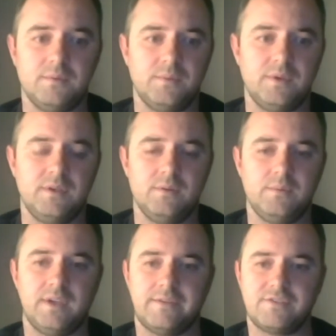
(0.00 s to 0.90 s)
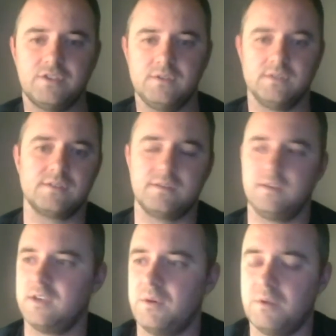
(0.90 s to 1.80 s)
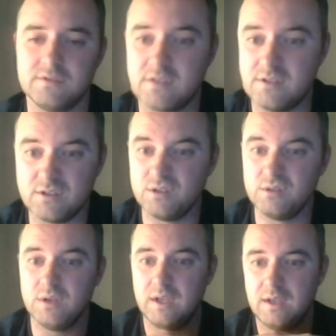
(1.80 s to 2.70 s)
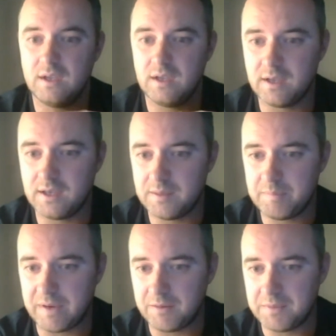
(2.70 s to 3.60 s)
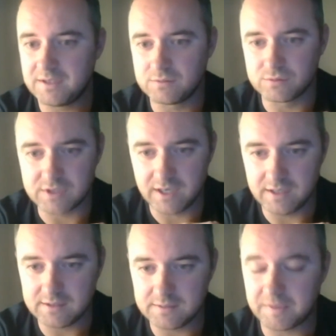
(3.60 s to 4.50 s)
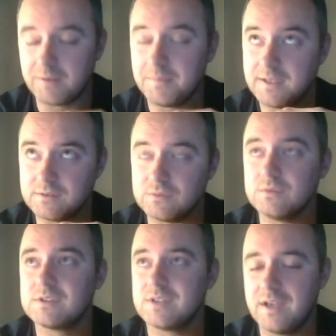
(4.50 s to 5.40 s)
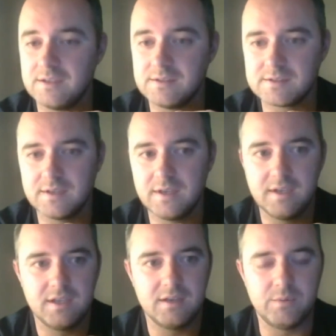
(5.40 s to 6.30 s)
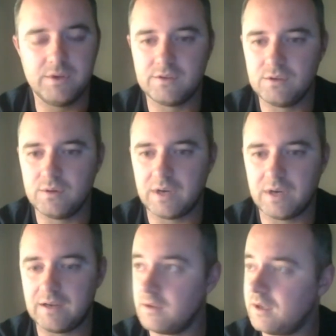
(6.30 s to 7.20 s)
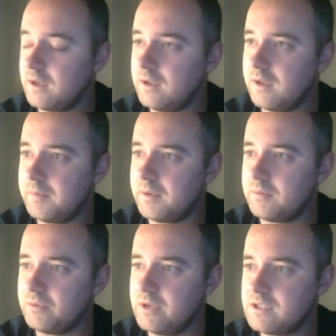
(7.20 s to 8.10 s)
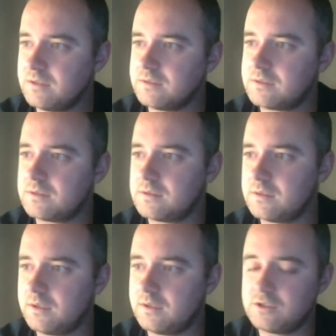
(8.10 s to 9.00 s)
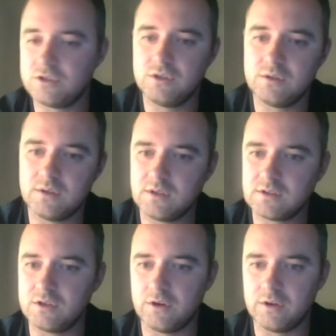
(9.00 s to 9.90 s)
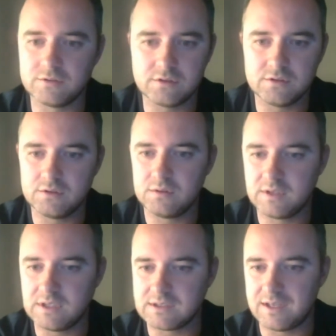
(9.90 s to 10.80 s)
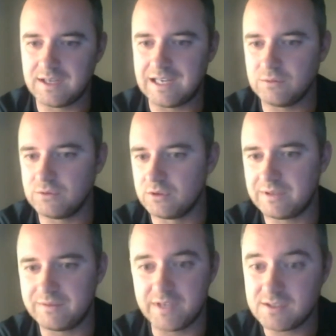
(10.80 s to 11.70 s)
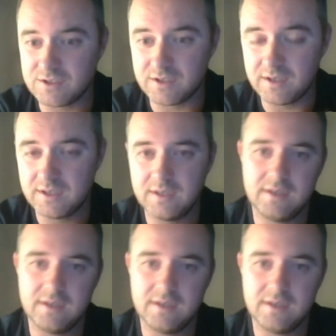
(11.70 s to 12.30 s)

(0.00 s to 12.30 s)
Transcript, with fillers: we we have students that go on to do uh, paramedical, sci paramedical science, we do have uh, a, a recent uh, student has gone on to do things like outdoor adventure